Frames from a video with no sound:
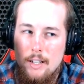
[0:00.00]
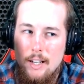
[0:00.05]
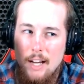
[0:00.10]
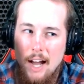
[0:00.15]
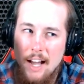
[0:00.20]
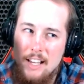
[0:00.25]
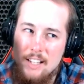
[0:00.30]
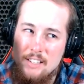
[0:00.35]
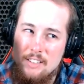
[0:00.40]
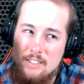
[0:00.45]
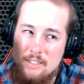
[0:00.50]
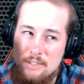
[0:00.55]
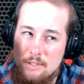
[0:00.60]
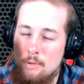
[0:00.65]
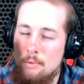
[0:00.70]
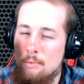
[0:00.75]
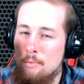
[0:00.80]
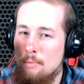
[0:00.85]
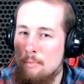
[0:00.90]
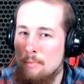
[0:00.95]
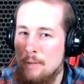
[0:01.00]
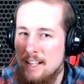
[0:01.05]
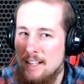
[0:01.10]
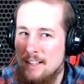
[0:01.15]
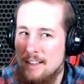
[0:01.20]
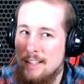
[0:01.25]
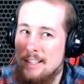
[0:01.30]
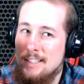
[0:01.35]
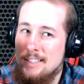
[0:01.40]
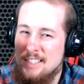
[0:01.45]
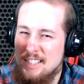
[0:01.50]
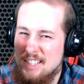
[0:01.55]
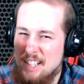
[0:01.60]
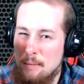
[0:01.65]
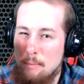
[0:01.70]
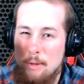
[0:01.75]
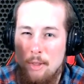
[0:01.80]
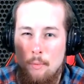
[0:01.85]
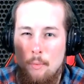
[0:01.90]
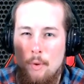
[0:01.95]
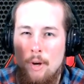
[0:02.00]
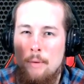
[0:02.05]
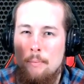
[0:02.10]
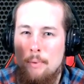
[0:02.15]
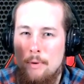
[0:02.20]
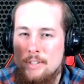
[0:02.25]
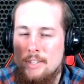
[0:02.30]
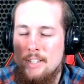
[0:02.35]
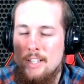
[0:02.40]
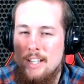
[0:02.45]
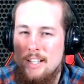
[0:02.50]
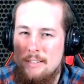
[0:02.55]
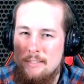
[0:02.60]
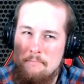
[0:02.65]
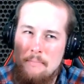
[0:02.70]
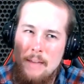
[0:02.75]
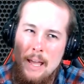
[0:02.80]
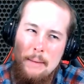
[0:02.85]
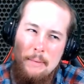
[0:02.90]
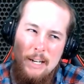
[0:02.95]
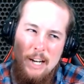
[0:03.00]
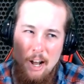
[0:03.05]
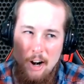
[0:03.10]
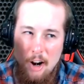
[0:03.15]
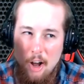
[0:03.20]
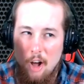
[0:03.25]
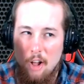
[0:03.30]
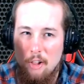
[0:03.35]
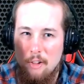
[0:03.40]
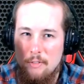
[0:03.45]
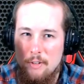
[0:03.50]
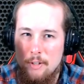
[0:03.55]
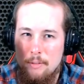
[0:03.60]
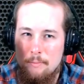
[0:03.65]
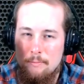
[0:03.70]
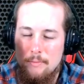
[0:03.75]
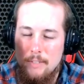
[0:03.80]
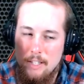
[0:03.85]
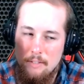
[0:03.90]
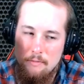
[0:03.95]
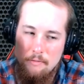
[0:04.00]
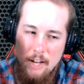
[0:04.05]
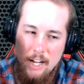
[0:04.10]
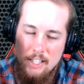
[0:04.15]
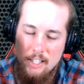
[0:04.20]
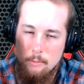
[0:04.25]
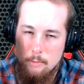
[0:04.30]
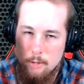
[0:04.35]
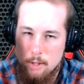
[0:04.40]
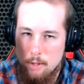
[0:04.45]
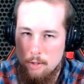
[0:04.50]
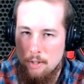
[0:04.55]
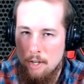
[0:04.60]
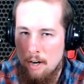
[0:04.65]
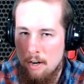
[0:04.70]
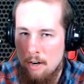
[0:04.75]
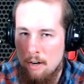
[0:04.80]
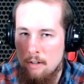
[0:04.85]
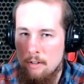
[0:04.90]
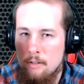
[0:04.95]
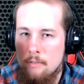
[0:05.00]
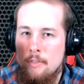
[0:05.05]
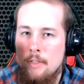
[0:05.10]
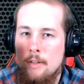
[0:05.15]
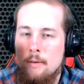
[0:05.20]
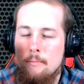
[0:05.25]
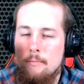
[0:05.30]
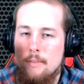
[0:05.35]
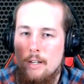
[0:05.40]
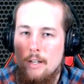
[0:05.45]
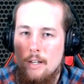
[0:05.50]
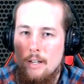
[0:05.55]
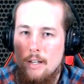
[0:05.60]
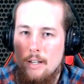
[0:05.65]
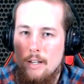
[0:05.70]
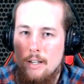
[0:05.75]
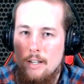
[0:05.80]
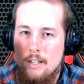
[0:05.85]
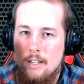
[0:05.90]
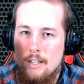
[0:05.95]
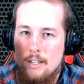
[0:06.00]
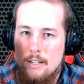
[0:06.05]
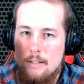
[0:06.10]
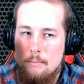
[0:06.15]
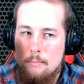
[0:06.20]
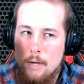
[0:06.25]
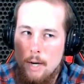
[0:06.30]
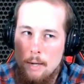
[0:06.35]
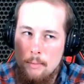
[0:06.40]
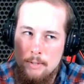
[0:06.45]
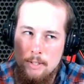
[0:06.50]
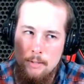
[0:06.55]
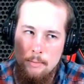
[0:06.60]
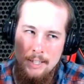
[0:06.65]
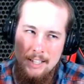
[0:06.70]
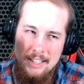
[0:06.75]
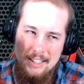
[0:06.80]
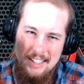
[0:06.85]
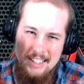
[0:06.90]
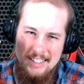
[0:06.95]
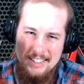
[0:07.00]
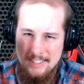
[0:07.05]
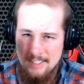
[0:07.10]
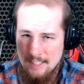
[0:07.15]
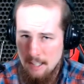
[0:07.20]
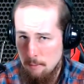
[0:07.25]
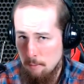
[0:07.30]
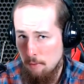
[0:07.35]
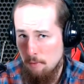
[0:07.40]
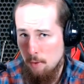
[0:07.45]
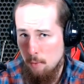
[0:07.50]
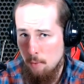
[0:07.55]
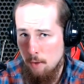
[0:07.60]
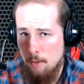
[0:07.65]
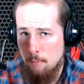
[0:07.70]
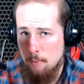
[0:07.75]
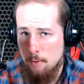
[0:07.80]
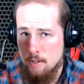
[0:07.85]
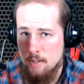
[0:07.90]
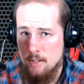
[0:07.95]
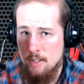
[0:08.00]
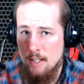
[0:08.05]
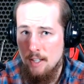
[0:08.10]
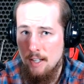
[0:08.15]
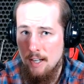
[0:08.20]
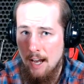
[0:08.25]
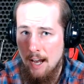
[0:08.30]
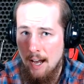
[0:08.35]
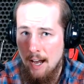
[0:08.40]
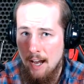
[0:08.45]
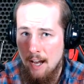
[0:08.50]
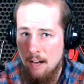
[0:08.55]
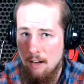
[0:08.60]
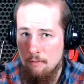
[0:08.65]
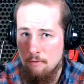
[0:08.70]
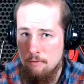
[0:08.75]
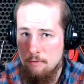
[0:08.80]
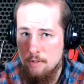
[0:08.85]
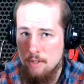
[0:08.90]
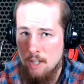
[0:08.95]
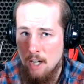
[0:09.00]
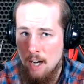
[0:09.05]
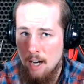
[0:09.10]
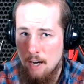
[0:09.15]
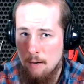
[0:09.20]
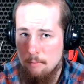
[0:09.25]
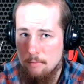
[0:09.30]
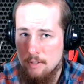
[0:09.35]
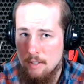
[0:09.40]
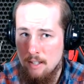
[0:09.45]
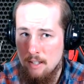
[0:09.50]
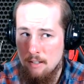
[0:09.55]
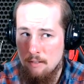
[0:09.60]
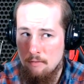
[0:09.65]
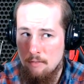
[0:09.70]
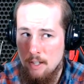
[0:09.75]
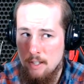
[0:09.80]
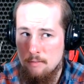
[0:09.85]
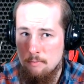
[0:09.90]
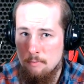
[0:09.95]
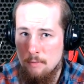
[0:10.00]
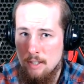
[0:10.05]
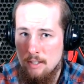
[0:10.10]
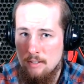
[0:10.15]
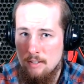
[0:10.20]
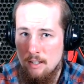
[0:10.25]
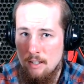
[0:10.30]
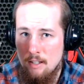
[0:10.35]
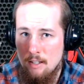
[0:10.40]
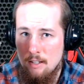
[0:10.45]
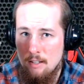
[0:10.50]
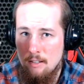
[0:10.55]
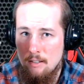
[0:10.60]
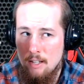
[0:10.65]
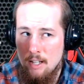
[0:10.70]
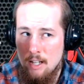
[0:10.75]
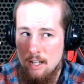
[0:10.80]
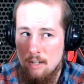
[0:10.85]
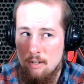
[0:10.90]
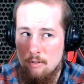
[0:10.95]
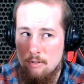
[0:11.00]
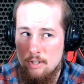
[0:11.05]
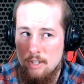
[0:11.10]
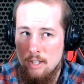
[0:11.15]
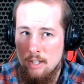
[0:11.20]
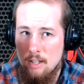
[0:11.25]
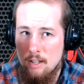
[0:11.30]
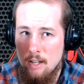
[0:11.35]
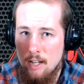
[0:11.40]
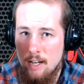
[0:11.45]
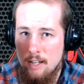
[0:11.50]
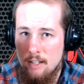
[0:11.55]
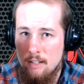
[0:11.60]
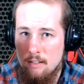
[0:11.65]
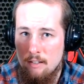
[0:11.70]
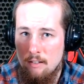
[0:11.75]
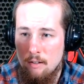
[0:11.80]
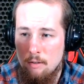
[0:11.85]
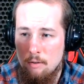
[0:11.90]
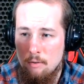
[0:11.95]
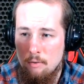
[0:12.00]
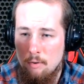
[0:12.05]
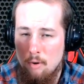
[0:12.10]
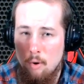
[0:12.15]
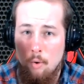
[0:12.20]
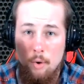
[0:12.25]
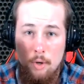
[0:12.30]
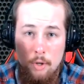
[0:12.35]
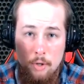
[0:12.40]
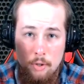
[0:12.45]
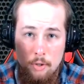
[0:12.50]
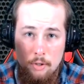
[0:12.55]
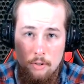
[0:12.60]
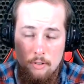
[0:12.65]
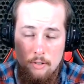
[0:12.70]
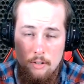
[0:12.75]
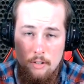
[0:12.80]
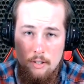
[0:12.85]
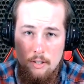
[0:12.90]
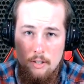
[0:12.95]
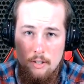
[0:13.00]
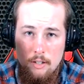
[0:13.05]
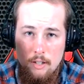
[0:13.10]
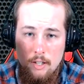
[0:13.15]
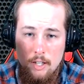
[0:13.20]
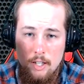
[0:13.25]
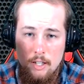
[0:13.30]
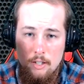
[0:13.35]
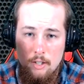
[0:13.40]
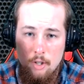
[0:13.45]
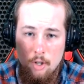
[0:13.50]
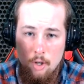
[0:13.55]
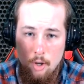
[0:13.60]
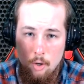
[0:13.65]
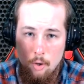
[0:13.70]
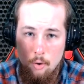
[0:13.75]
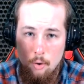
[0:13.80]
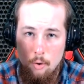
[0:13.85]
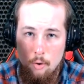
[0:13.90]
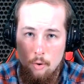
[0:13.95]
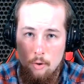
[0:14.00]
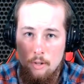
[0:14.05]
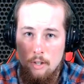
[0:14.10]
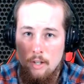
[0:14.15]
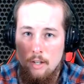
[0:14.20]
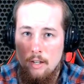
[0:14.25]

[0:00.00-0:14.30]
I assume at least some of the 1%, maybe not all of them. In fact, I'm sure not all of them. But I'm assuming at least some of the 1% have jobs and investments in energy like oh, oil and coal